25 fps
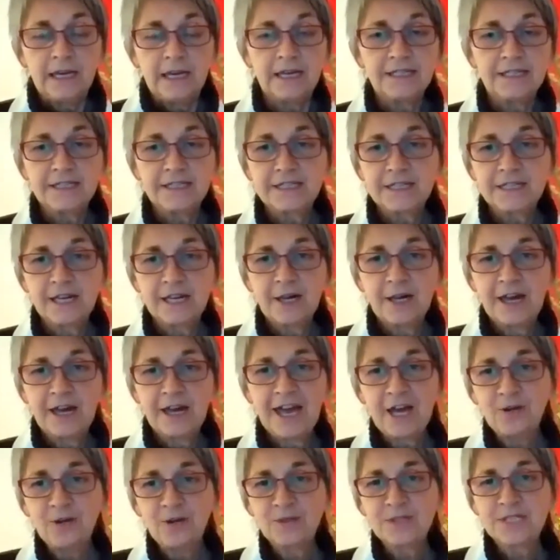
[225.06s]
And
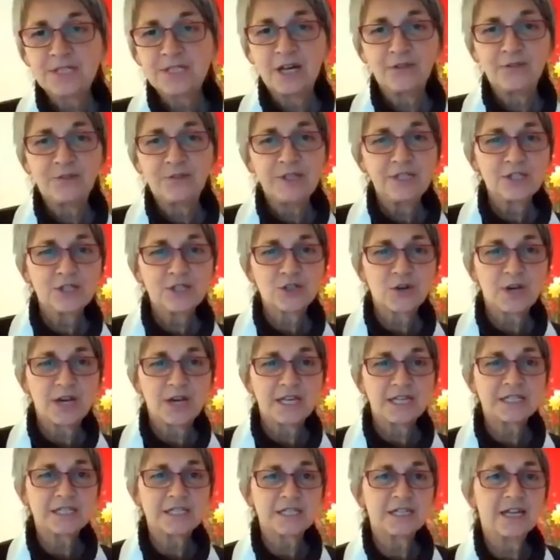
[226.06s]
how
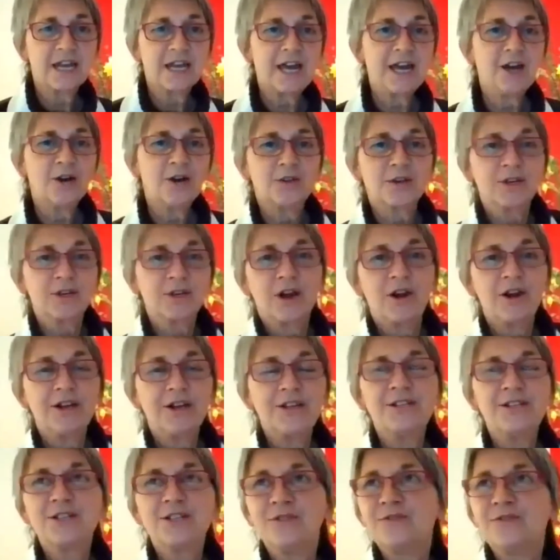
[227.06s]
self-interest and how the
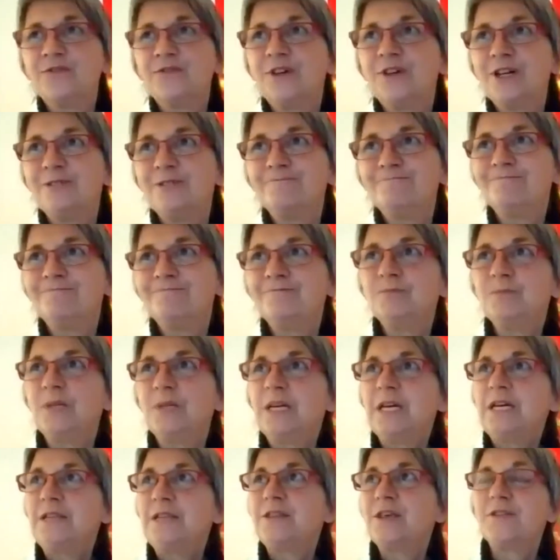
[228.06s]
kind of
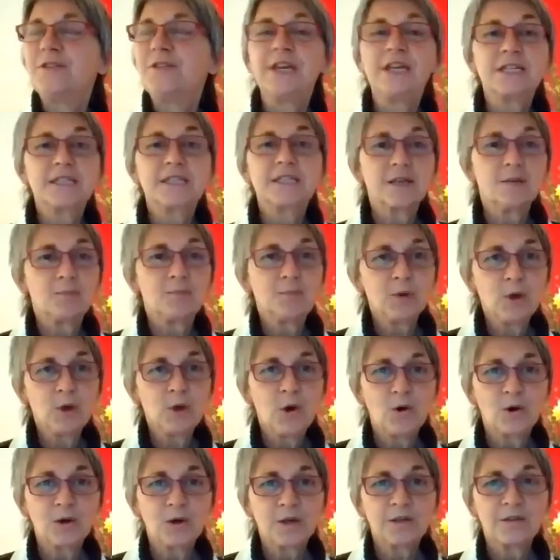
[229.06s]
the things that
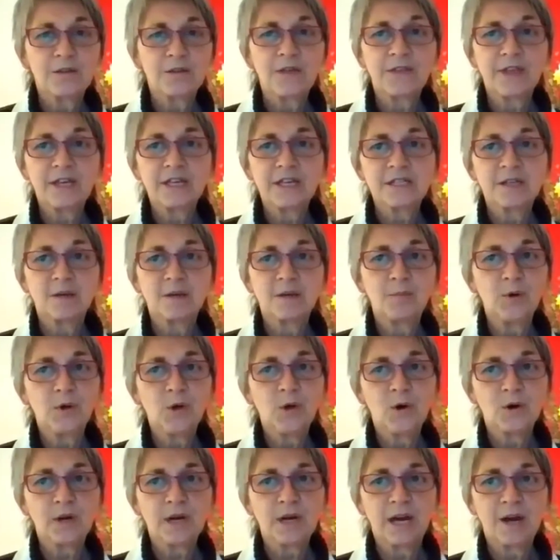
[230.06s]
block
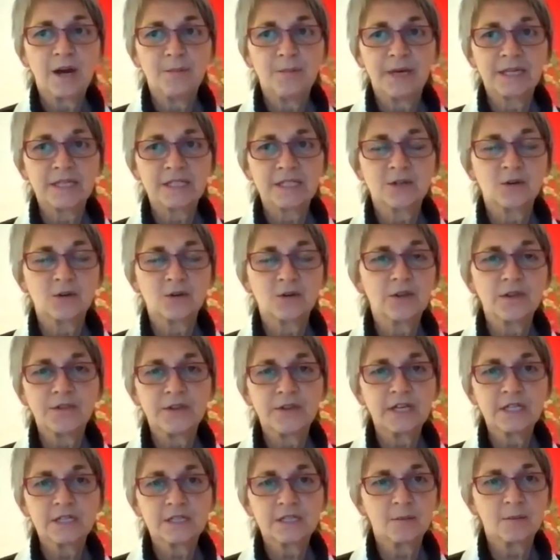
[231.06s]
our metta, or the
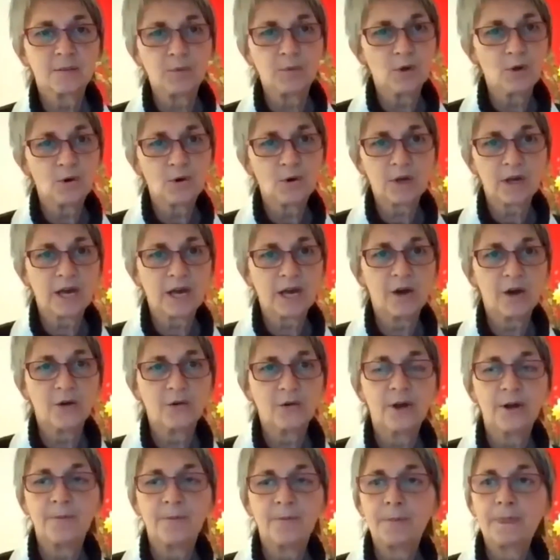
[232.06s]
things that block
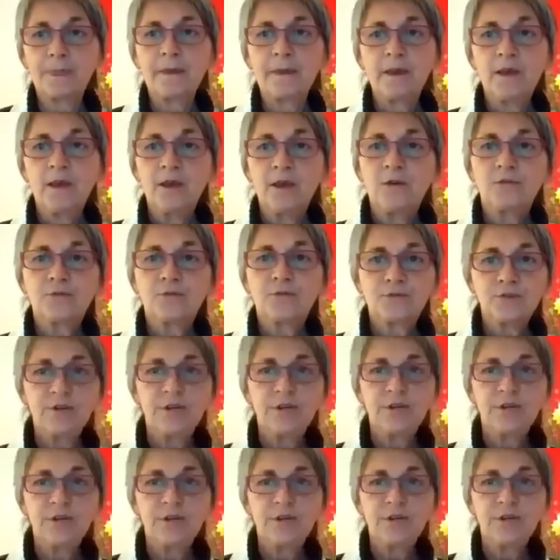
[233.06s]
our
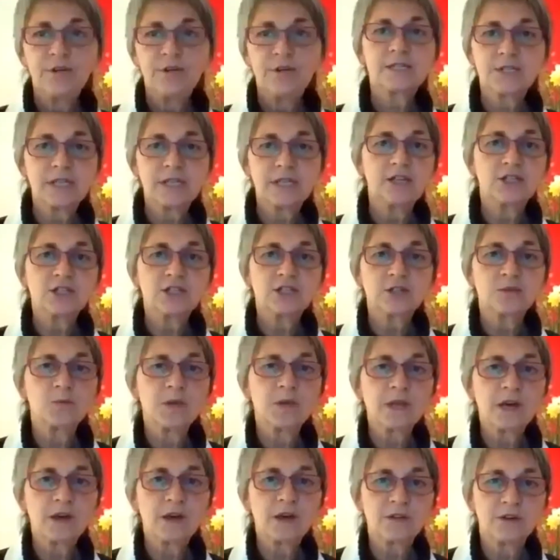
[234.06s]
free
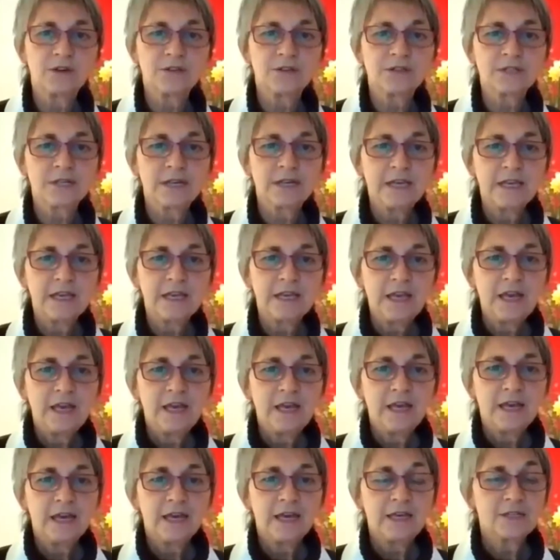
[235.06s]
association with others,
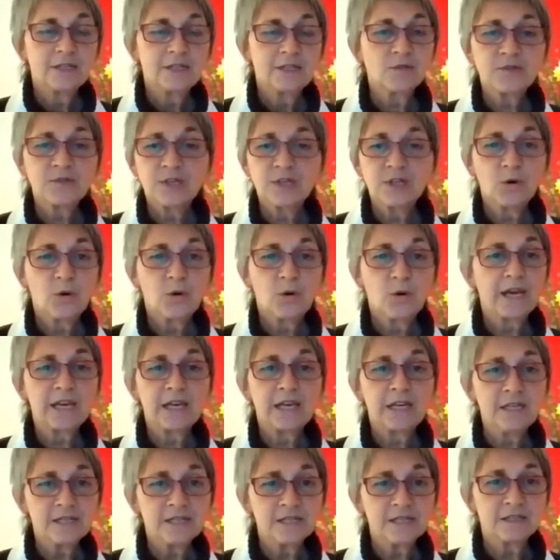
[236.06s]
is often
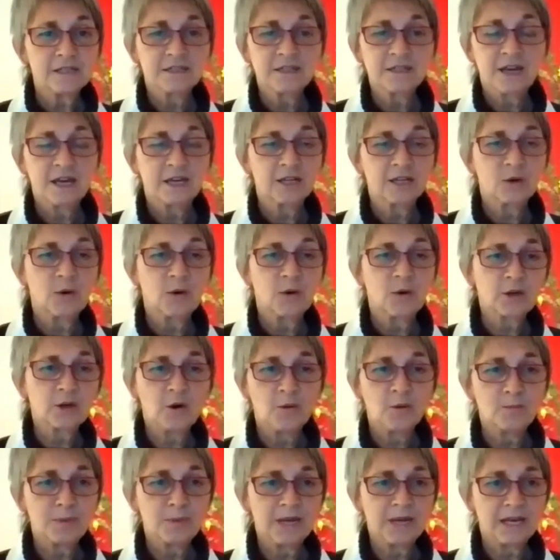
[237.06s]
quite hidden and
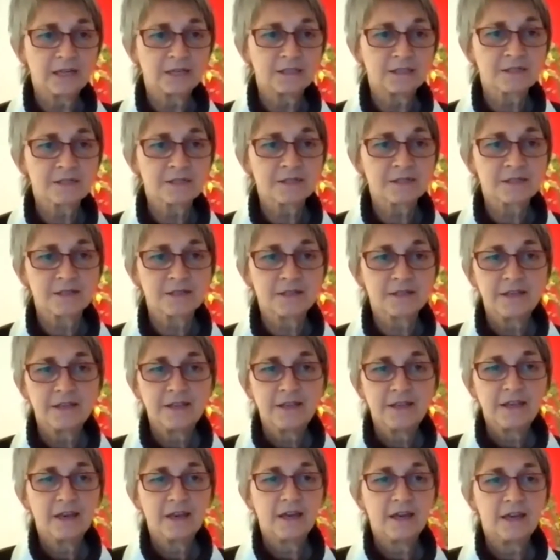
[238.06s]
quite complex,
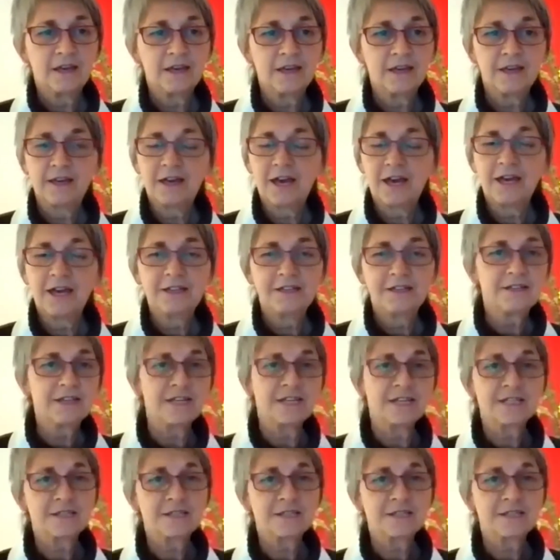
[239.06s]
and